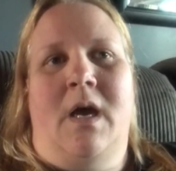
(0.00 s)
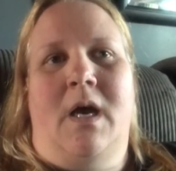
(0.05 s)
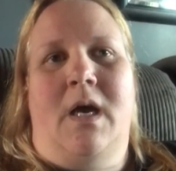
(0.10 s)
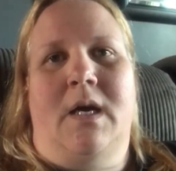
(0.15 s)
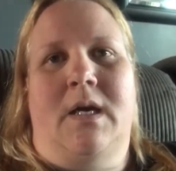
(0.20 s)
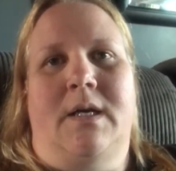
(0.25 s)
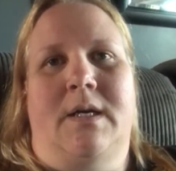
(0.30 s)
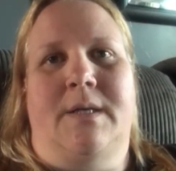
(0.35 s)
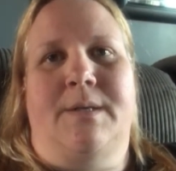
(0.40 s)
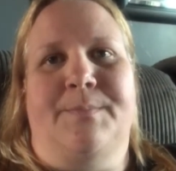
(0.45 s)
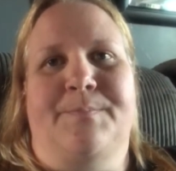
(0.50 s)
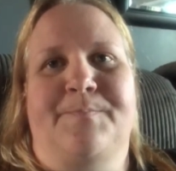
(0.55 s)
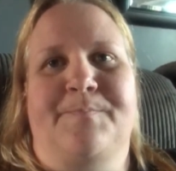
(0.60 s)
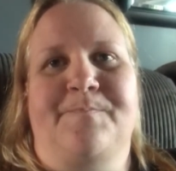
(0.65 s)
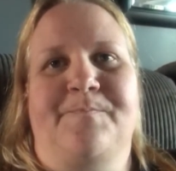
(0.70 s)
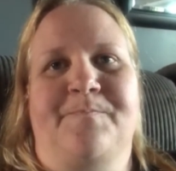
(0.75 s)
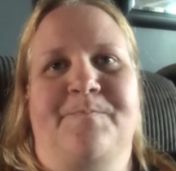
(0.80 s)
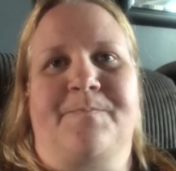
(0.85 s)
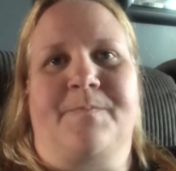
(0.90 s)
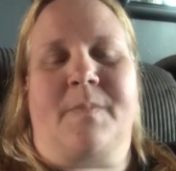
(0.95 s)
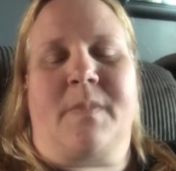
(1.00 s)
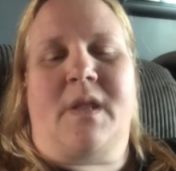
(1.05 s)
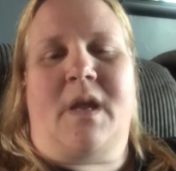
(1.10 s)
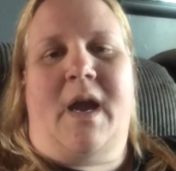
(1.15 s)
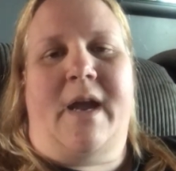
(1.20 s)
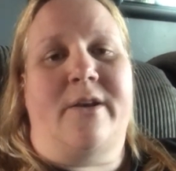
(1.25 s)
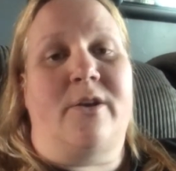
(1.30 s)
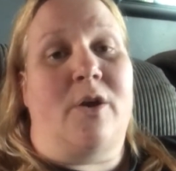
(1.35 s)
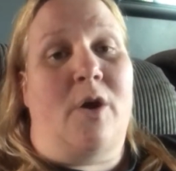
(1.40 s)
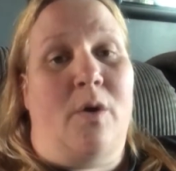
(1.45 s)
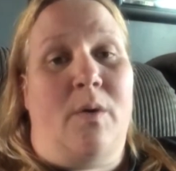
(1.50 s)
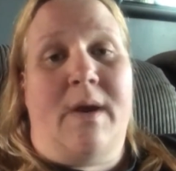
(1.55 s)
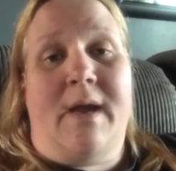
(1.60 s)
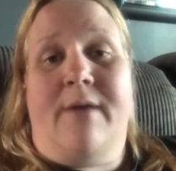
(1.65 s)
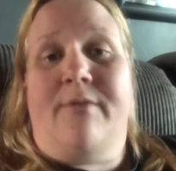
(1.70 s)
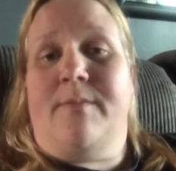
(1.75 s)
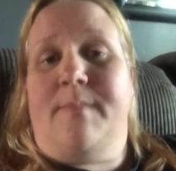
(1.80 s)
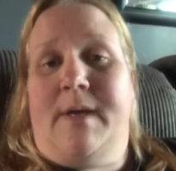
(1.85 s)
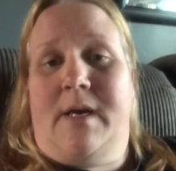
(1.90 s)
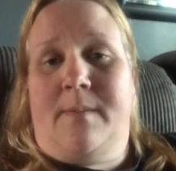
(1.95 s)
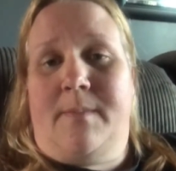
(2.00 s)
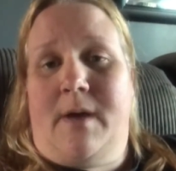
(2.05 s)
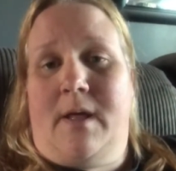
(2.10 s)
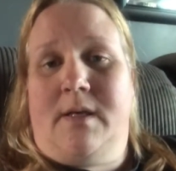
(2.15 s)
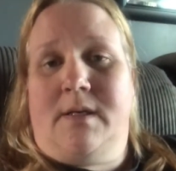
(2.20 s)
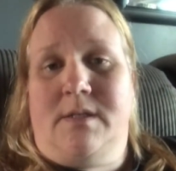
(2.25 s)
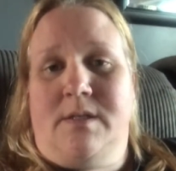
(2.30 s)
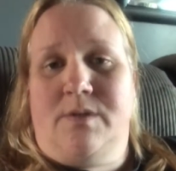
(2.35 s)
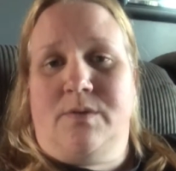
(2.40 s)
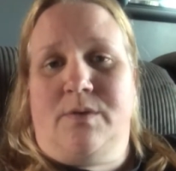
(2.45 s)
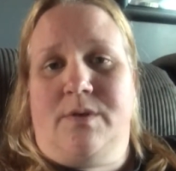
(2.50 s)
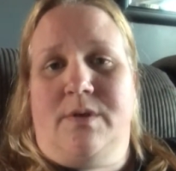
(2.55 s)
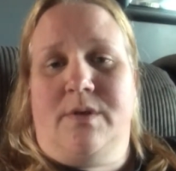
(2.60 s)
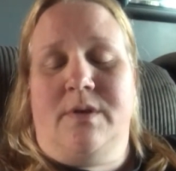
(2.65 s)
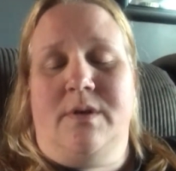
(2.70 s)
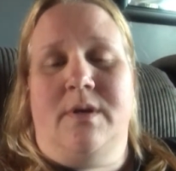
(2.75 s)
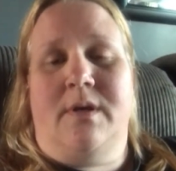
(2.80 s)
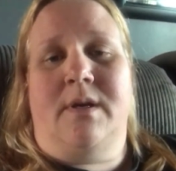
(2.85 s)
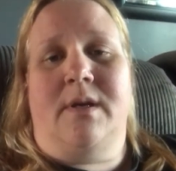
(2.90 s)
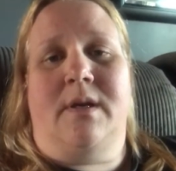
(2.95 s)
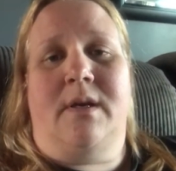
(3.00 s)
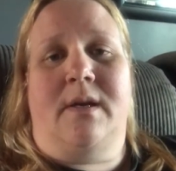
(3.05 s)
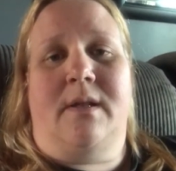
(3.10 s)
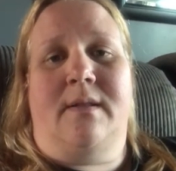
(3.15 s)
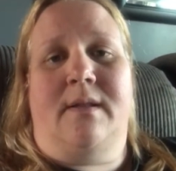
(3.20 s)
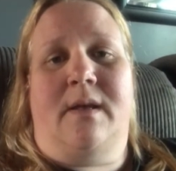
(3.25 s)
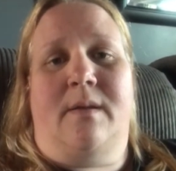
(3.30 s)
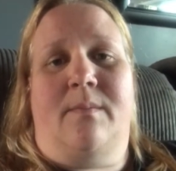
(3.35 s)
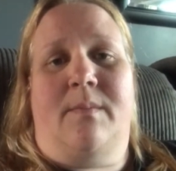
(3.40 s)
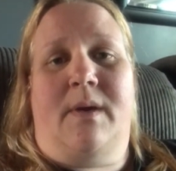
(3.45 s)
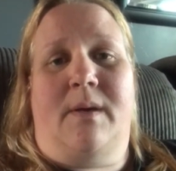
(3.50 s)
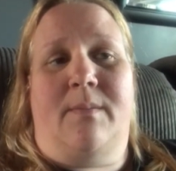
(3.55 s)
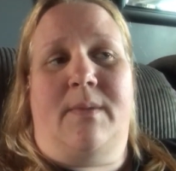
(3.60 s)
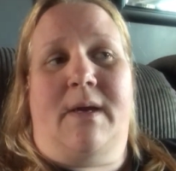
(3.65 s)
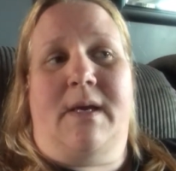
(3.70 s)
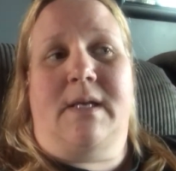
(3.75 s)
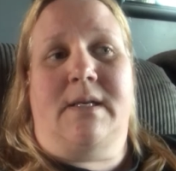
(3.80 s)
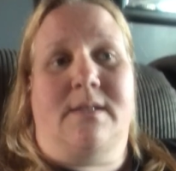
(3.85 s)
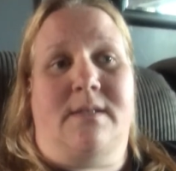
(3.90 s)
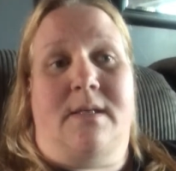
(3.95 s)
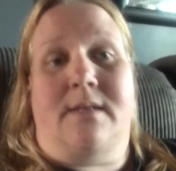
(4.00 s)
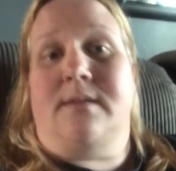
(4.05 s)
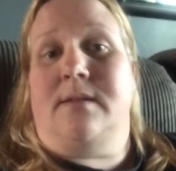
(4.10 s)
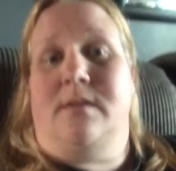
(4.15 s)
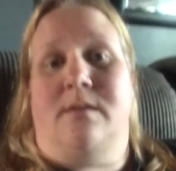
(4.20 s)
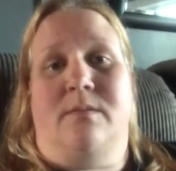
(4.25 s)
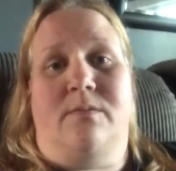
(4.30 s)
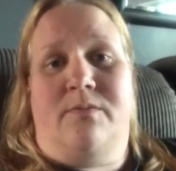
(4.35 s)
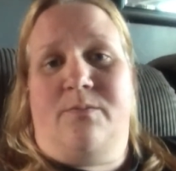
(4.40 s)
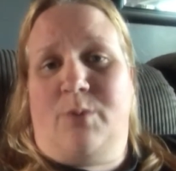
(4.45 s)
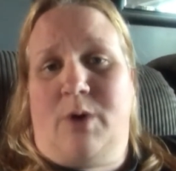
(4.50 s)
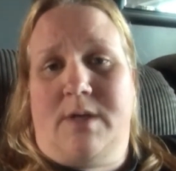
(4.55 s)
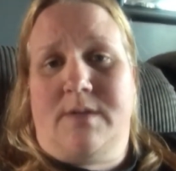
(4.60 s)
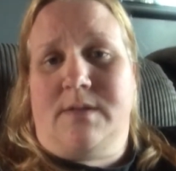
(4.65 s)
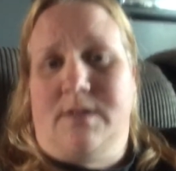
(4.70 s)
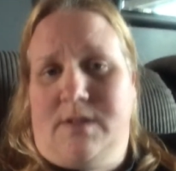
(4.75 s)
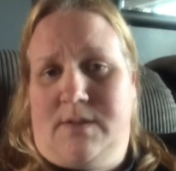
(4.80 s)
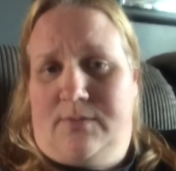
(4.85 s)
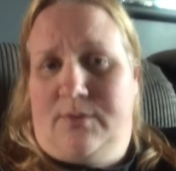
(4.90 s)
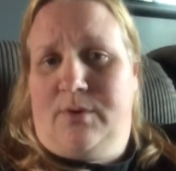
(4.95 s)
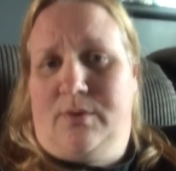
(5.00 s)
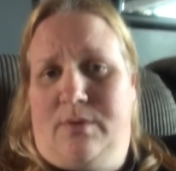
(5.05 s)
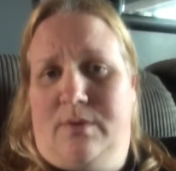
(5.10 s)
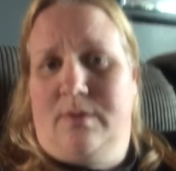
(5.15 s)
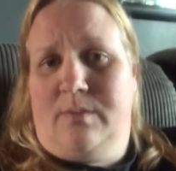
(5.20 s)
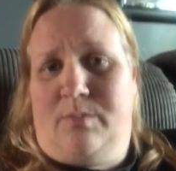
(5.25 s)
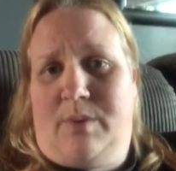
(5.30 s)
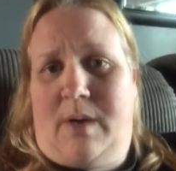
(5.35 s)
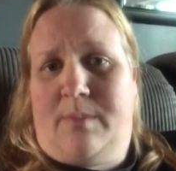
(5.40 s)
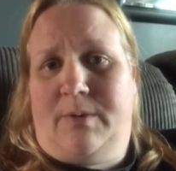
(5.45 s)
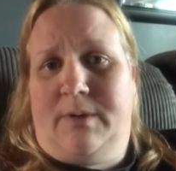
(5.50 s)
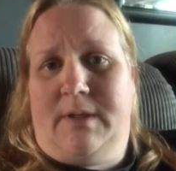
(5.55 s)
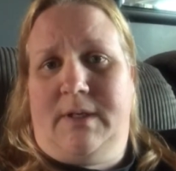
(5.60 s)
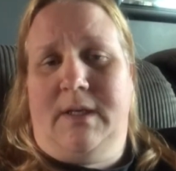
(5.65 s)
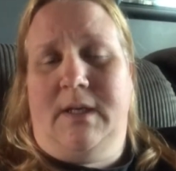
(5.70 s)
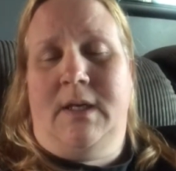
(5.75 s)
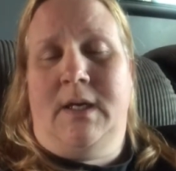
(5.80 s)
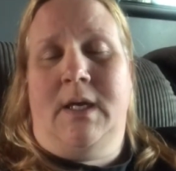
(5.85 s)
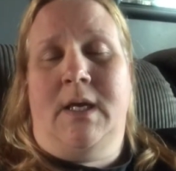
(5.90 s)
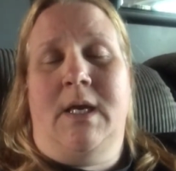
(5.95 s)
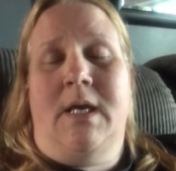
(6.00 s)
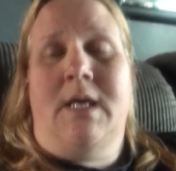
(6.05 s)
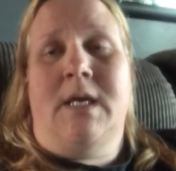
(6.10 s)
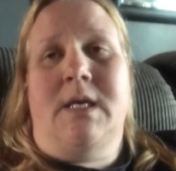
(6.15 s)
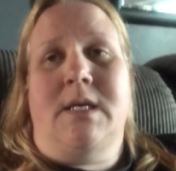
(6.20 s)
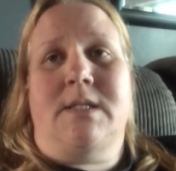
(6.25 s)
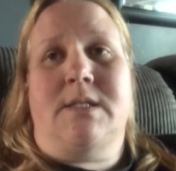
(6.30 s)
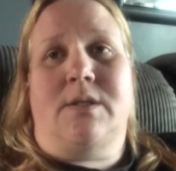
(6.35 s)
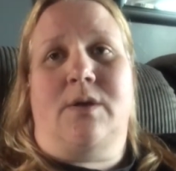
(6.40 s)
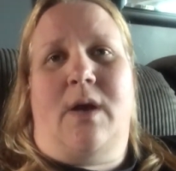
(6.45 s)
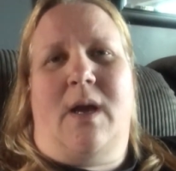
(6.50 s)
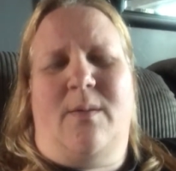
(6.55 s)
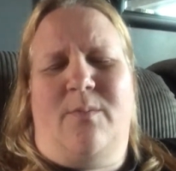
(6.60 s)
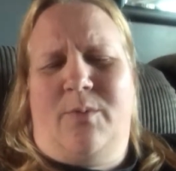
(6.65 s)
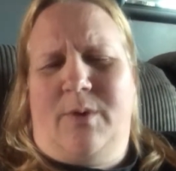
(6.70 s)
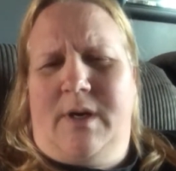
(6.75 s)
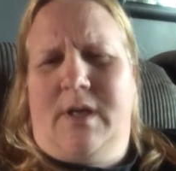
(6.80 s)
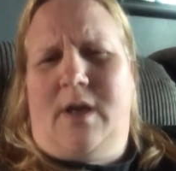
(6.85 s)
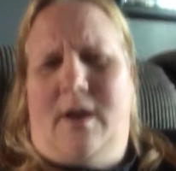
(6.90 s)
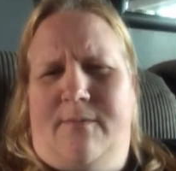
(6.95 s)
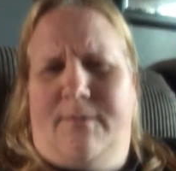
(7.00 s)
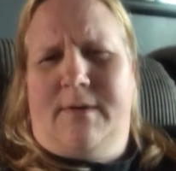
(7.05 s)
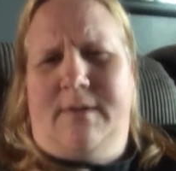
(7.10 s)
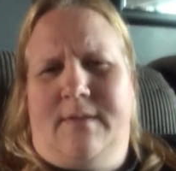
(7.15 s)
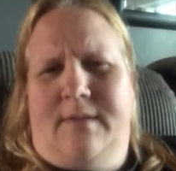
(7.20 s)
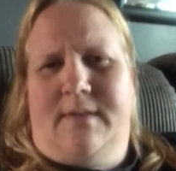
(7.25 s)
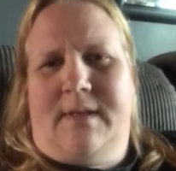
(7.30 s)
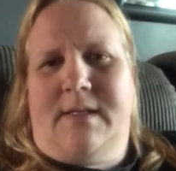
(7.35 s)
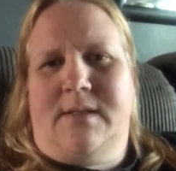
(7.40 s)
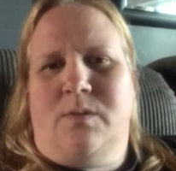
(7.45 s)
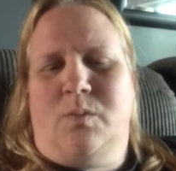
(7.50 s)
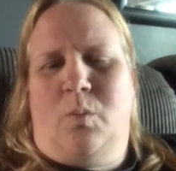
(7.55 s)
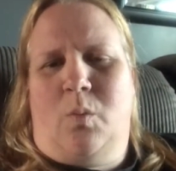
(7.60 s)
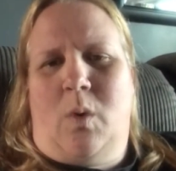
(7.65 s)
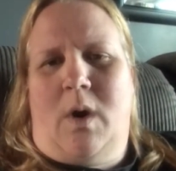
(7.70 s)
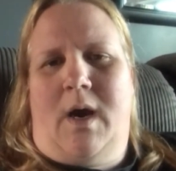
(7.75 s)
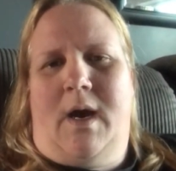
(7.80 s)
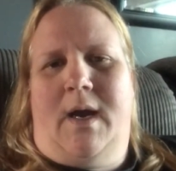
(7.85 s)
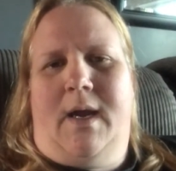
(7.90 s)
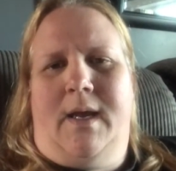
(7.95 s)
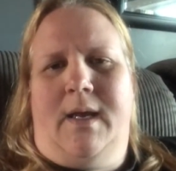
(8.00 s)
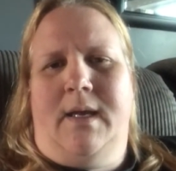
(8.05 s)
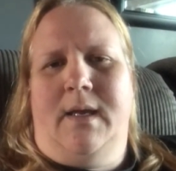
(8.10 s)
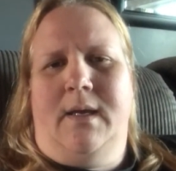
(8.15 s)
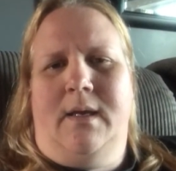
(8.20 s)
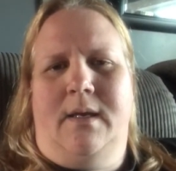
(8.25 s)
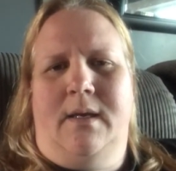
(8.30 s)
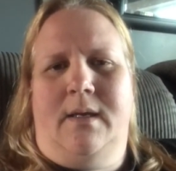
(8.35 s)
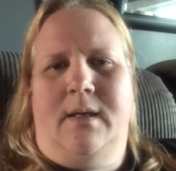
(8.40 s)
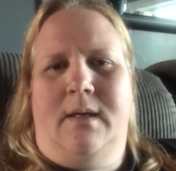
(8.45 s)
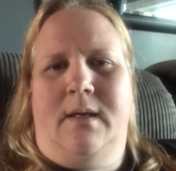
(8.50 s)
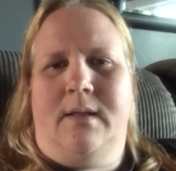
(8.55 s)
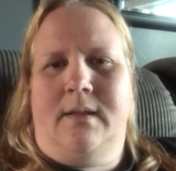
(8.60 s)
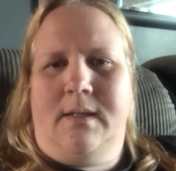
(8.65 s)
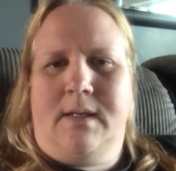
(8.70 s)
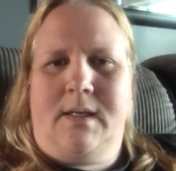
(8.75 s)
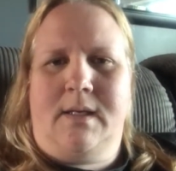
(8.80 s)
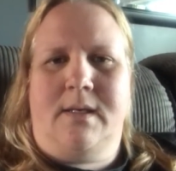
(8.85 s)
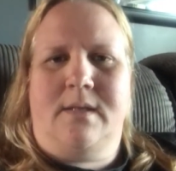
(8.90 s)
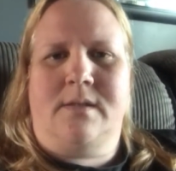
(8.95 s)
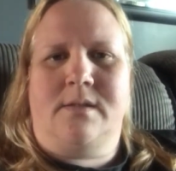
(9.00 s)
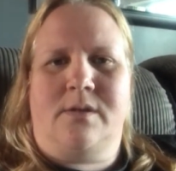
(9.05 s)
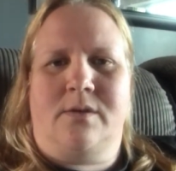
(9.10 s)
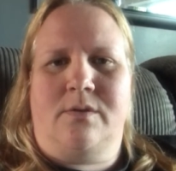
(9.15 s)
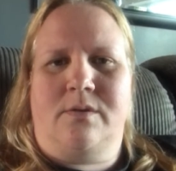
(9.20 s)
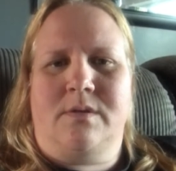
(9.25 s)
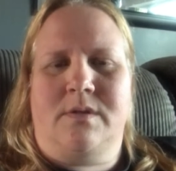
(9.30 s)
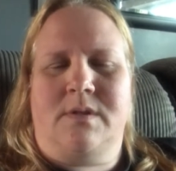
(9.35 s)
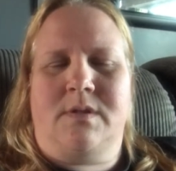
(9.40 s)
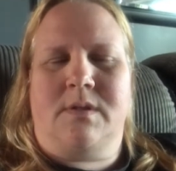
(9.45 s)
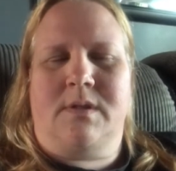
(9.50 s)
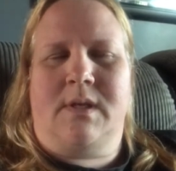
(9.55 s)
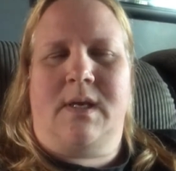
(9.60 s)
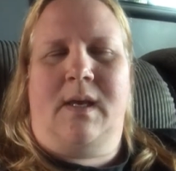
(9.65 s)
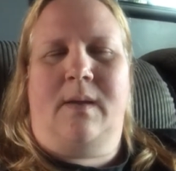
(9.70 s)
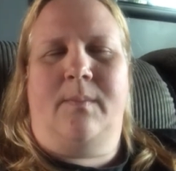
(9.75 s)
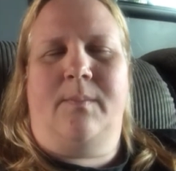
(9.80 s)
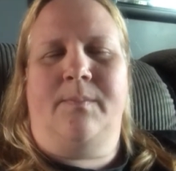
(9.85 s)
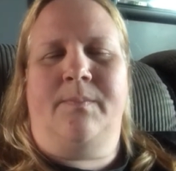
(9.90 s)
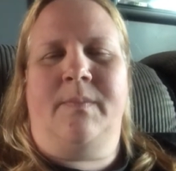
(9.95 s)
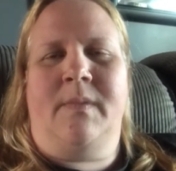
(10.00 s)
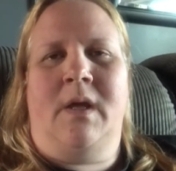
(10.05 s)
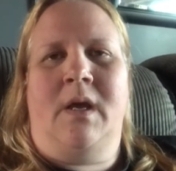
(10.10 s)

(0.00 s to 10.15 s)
I know I have a metabolic disorder, that my body doesn't process food properly. So I'm pretty confident that that's why the kidney stones came.